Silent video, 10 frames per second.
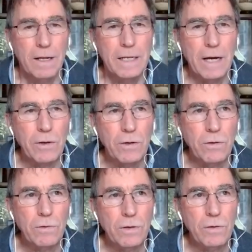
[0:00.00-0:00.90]
Now,
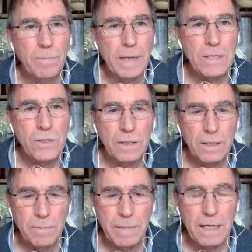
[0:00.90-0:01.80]
you mentioned,
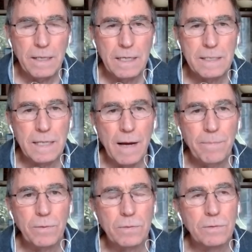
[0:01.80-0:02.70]
in many of the
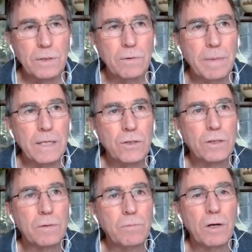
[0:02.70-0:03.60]
examples you
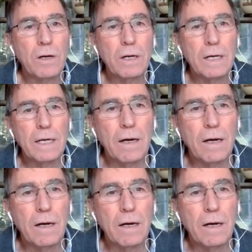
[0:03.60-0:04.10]
mentioned were